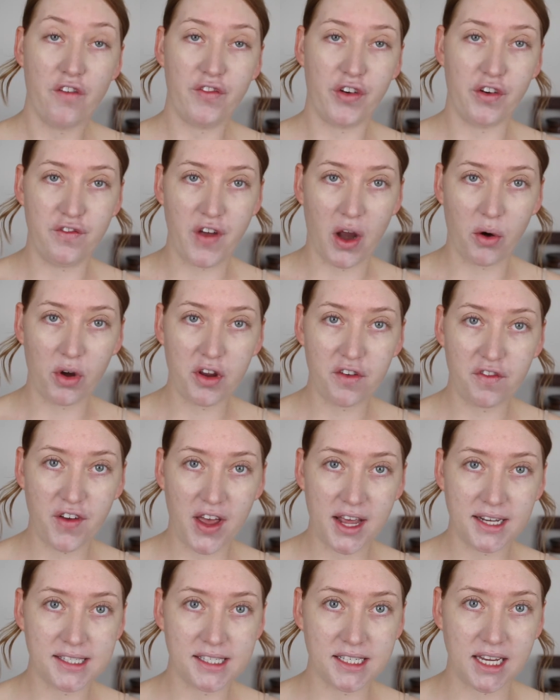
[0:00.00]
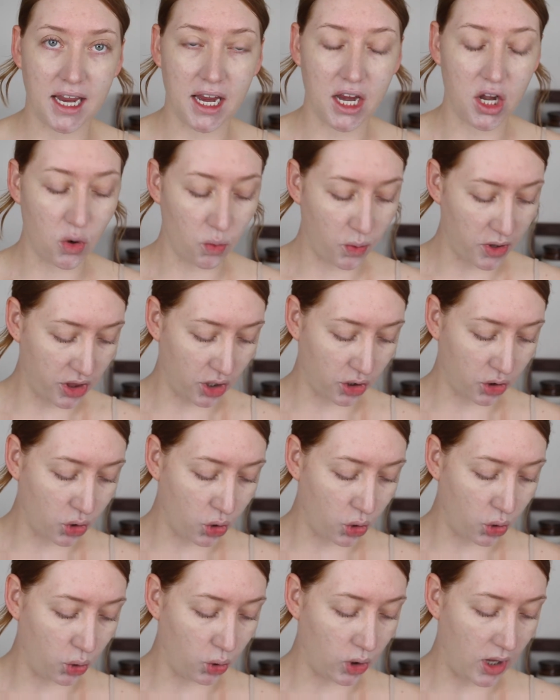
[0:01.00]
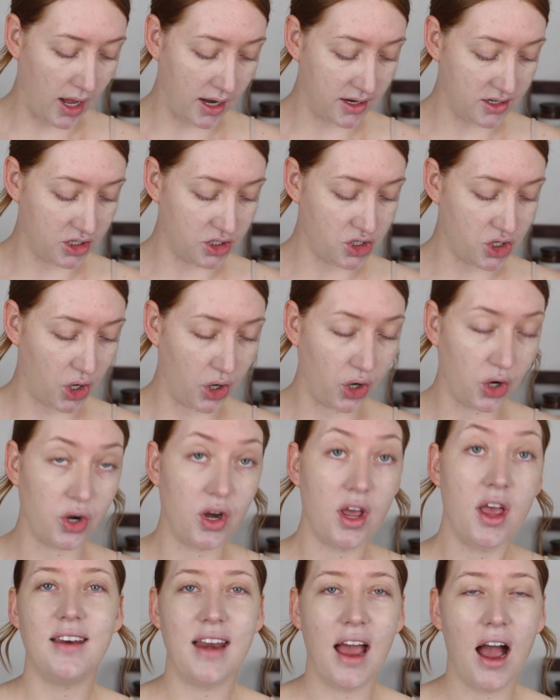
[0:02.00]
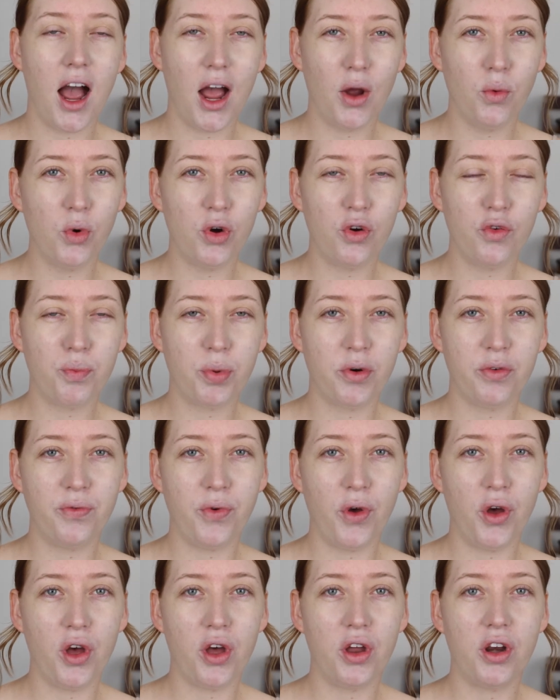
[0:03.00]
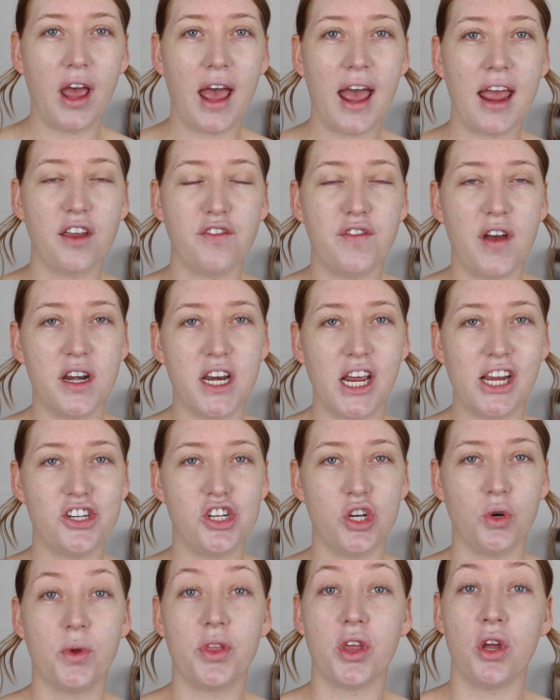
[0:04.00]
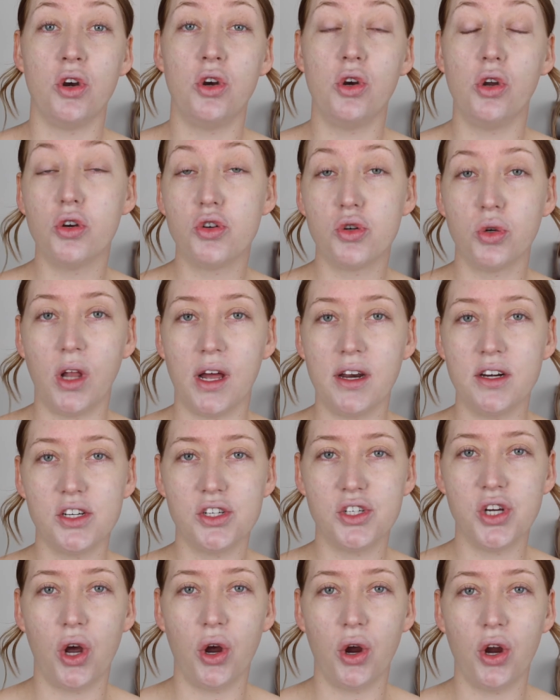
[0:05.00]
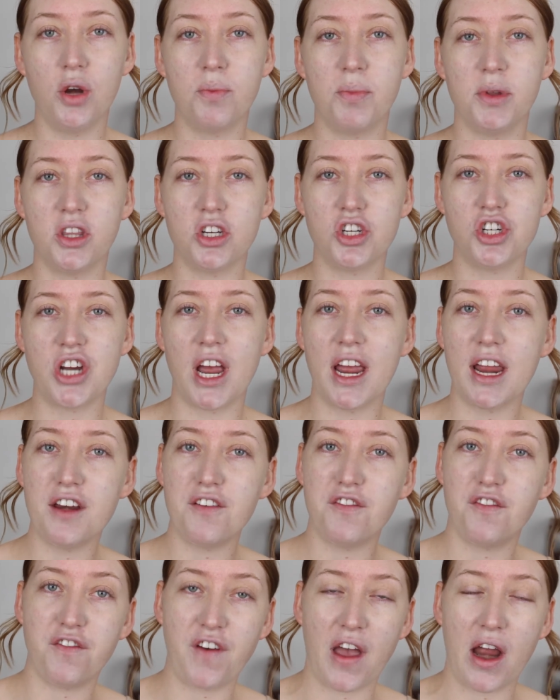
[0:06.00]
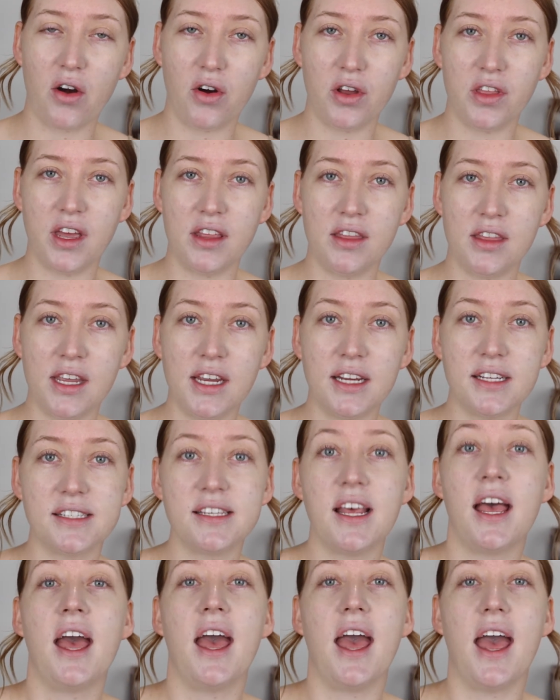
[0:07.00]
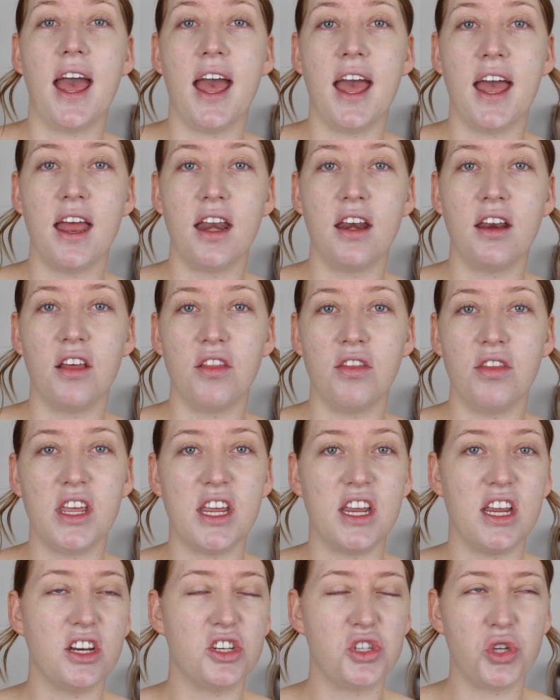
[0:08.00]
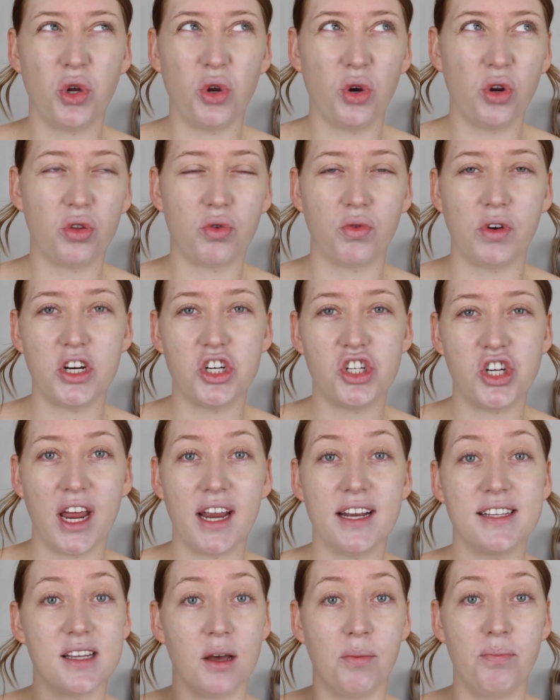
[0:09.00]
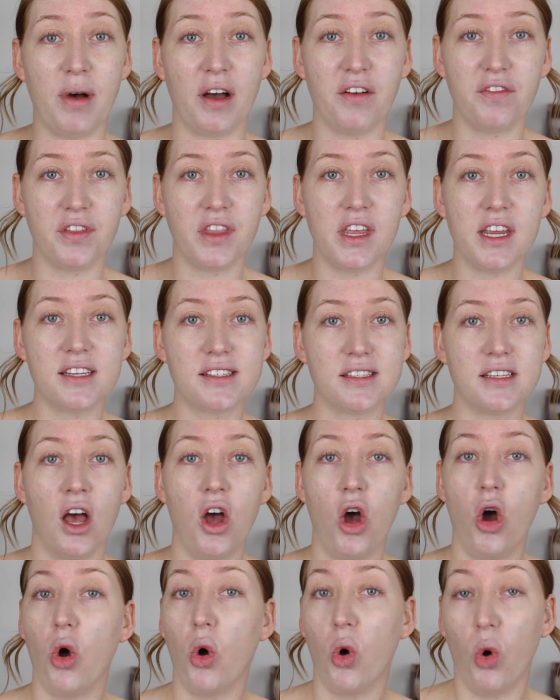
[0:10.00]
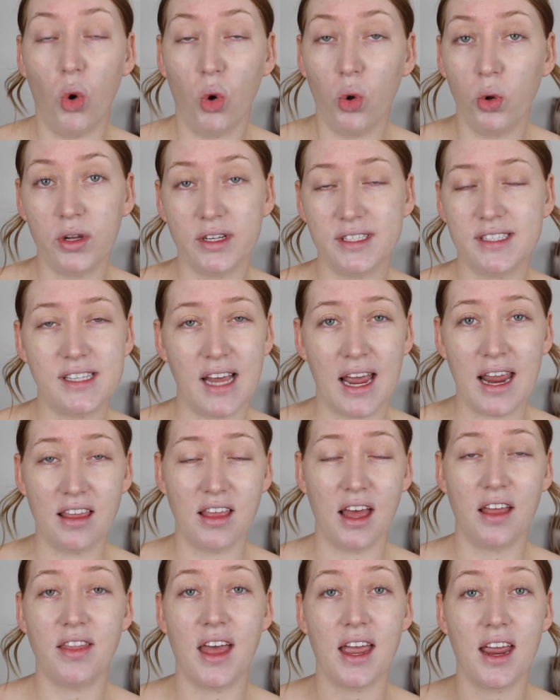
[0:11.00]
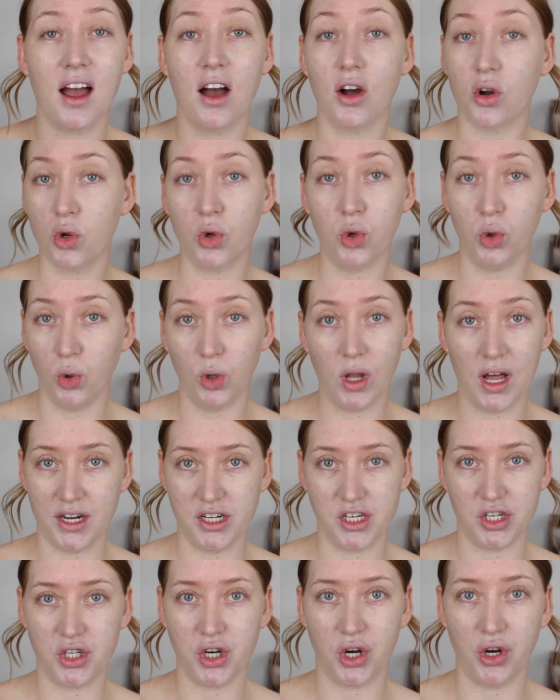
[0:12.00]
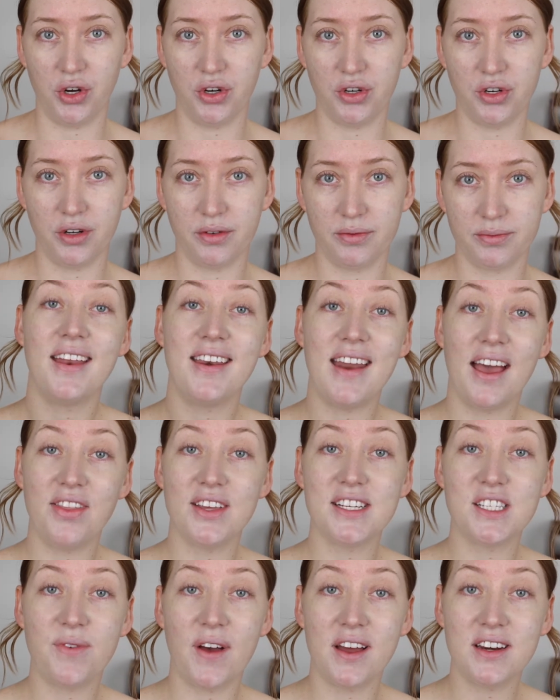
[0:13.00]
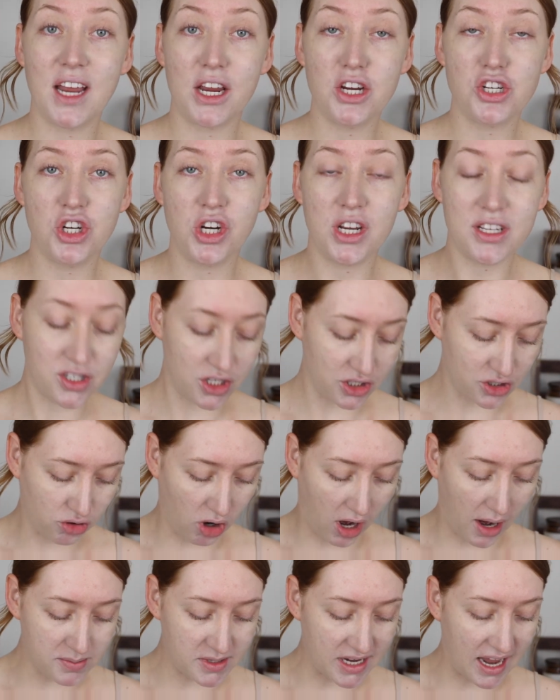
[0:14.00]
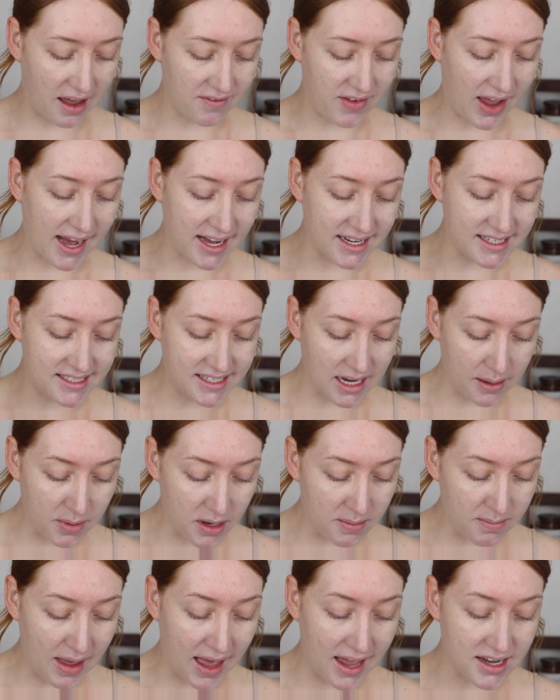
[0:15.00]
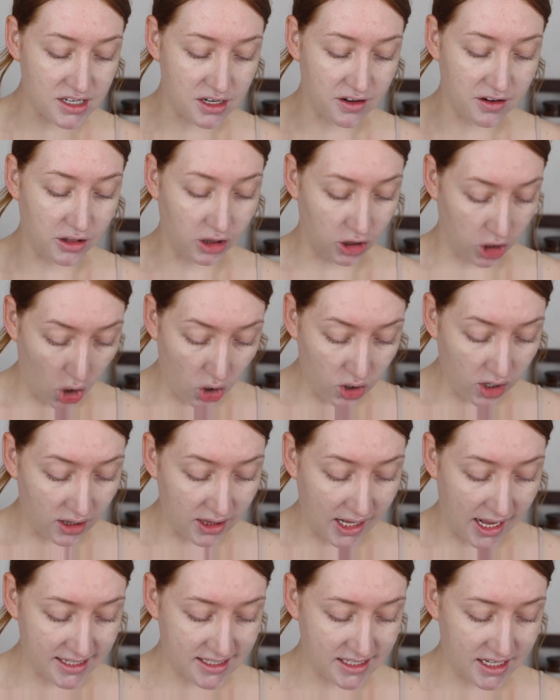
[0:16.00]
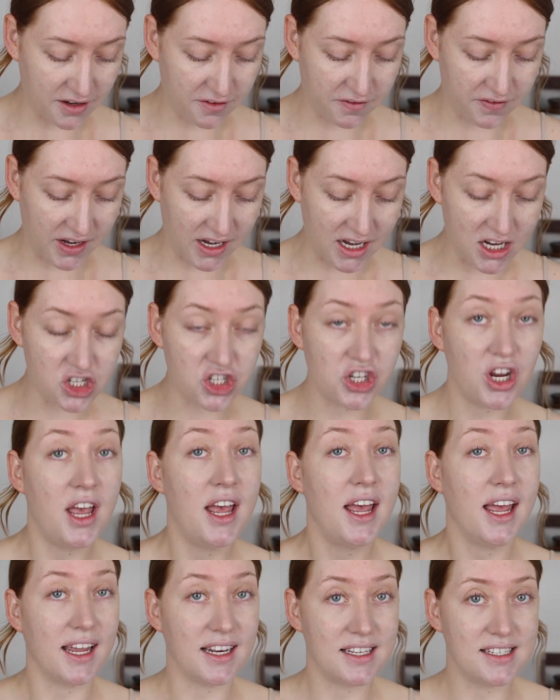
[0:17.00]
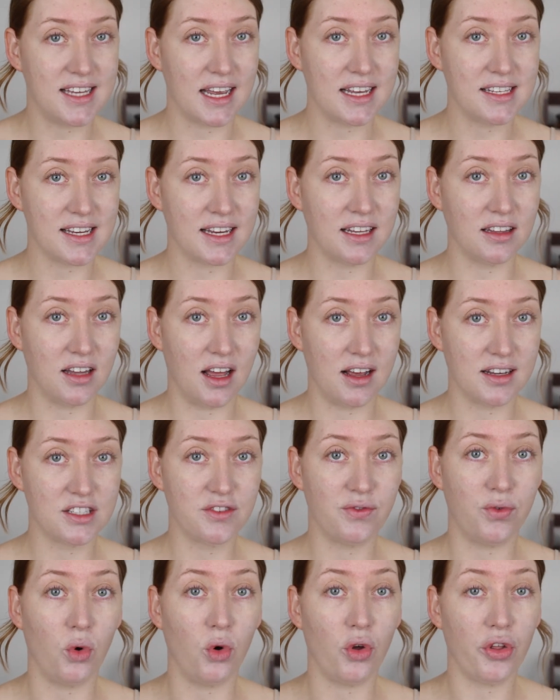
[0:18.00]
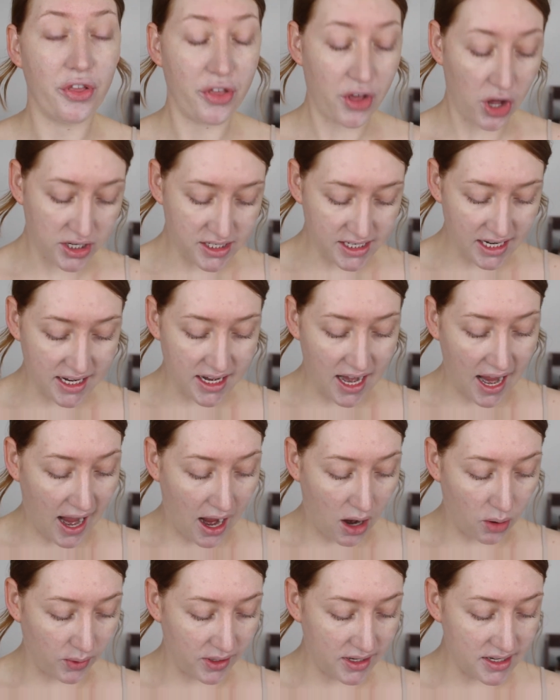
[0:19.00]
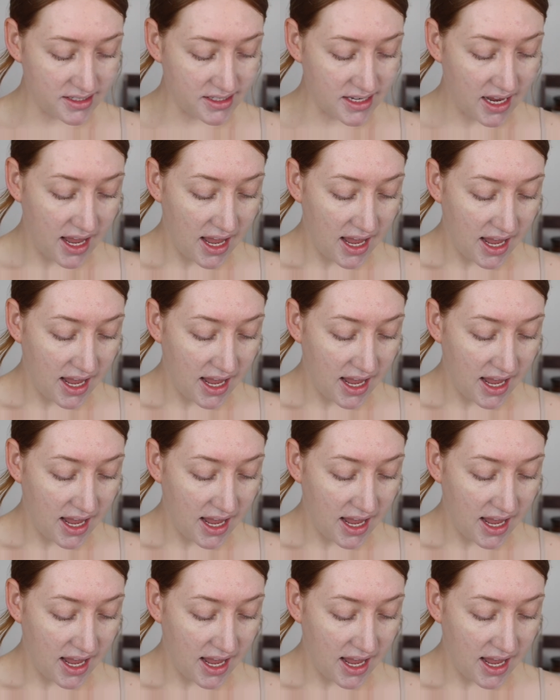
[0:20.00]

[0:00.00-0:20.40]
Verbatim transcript: for very fair skin with a cool undertone. Now I would have preferred a foundation with a neutral undertone, but the shade fairer than this and the two to three shades above this all say that they are cool undertoned. Now this foundation is described to have a demi-matte long lasting finish. It says it lasts for 13 hours.